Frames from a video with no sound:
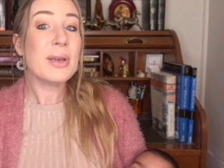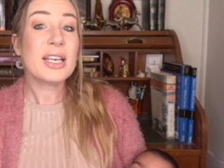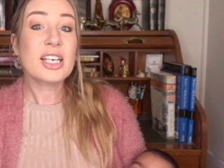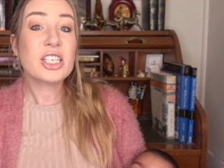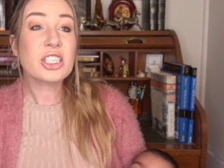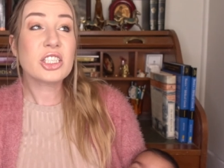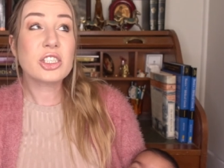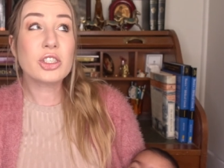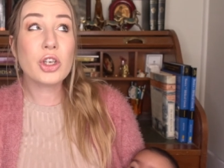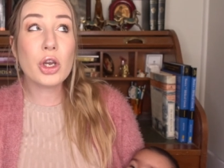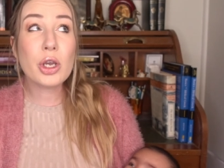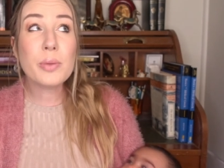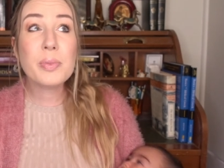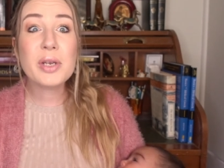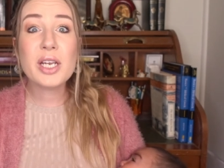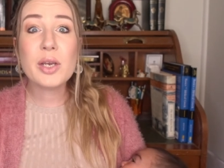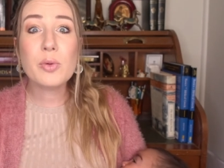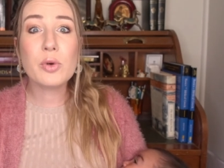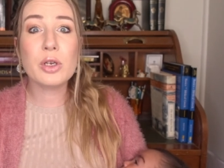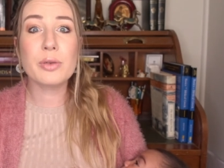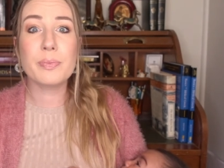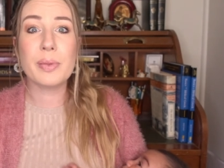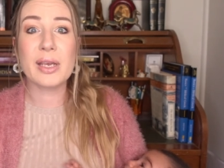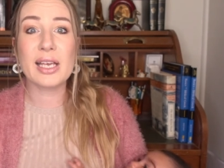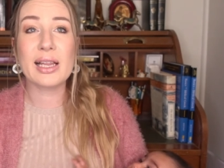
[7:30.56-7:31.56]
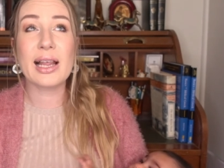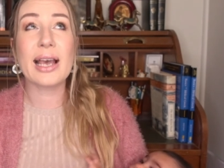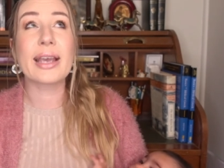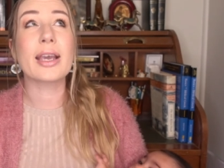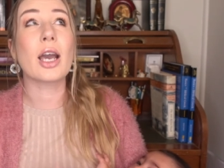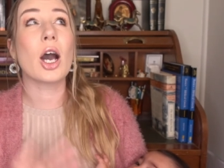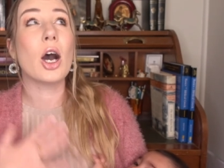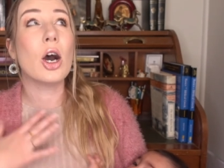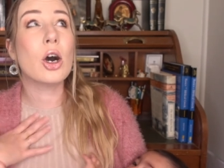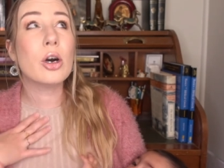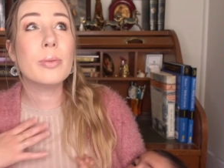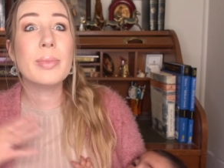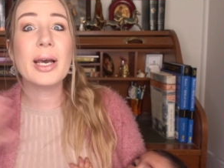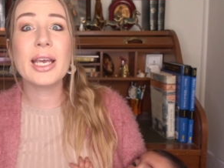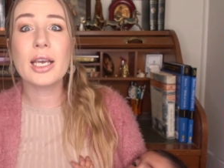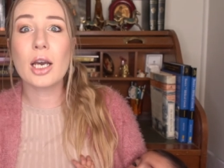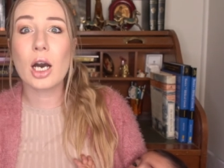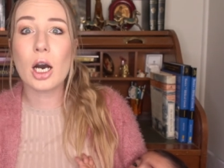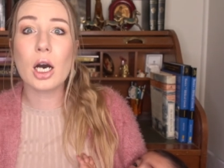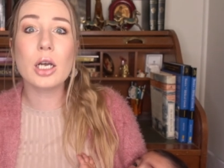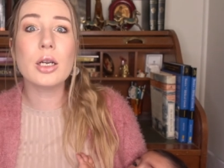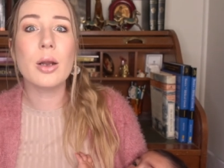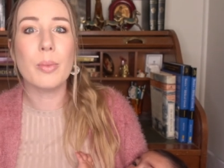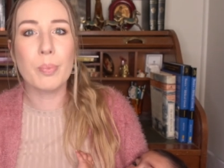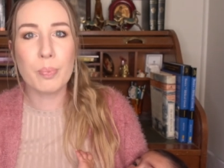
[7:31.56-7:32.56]
Because nobody would be like, oh my
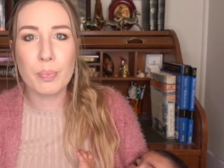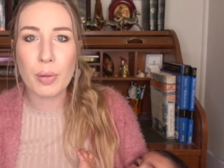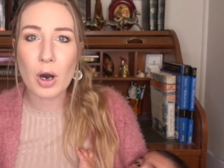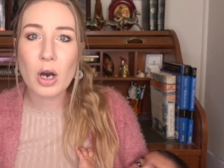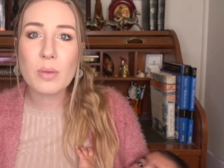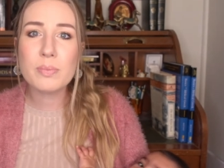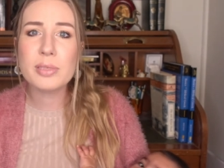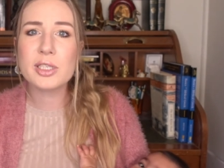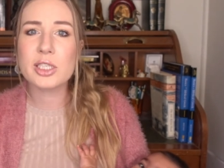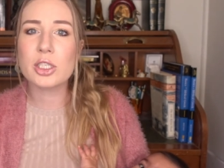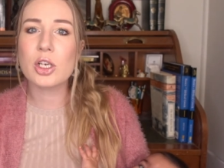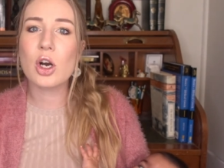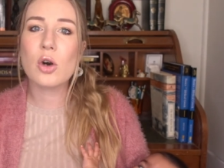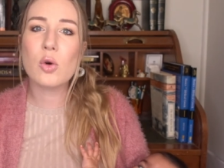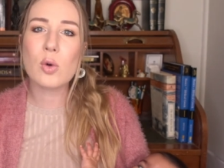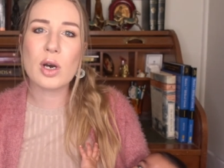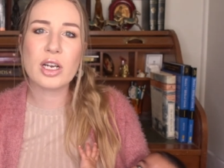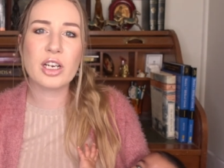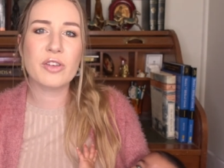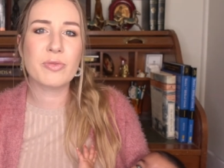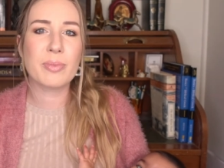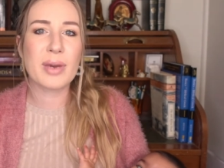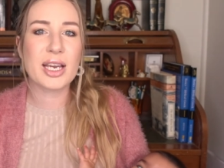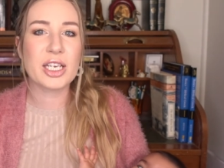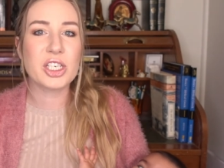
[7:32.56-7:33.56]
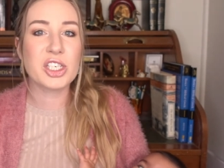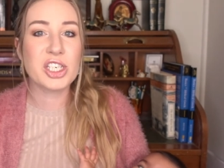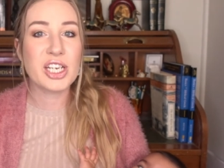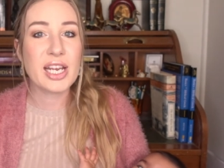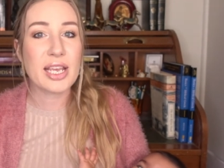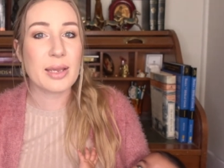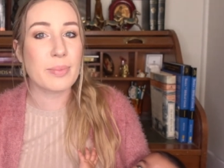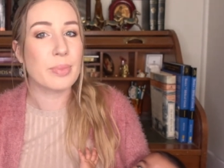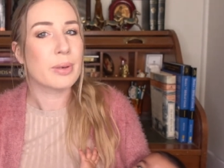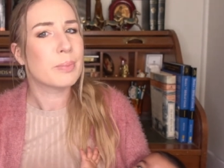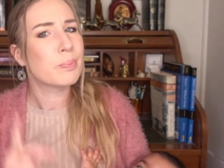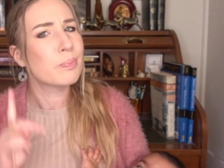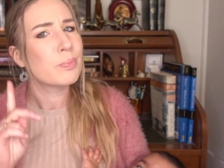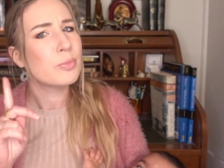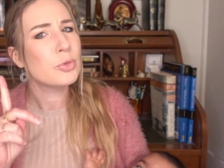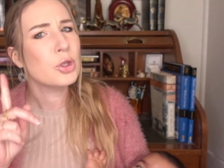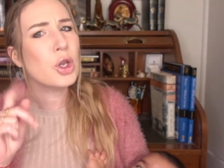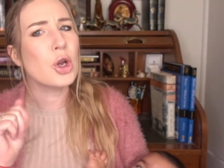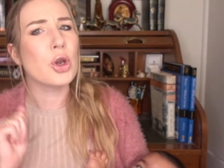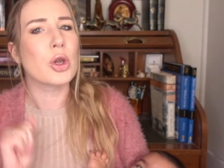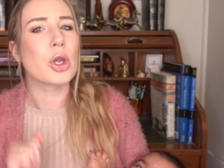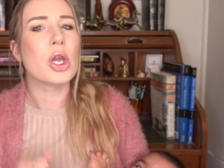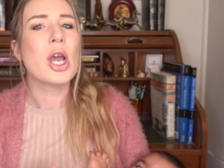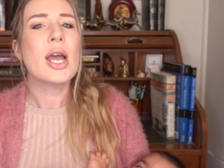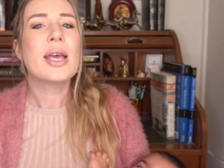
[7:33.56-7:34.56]
god, Bob stole one of my sheep. No,
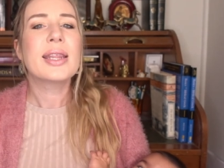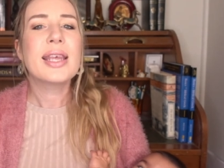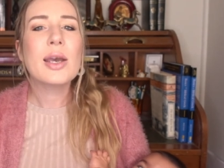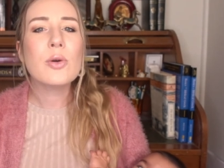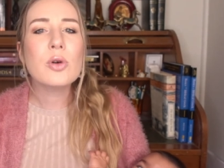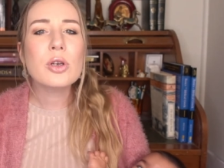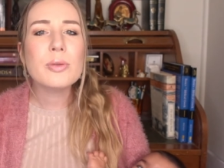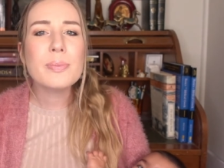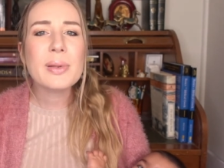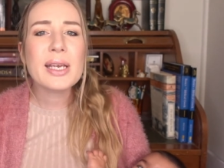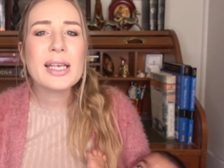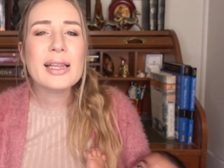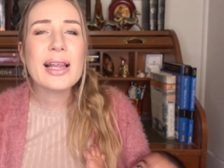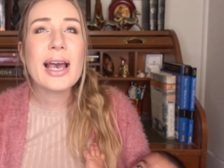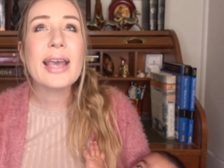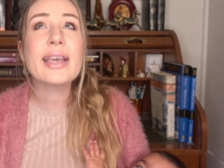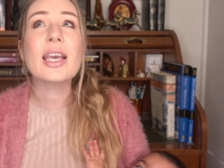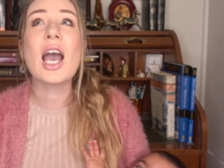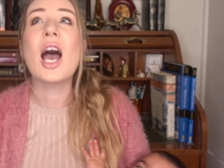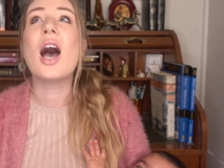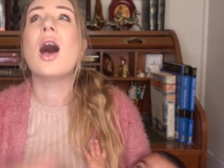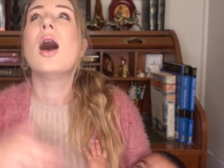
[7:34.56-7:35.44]
they would be like,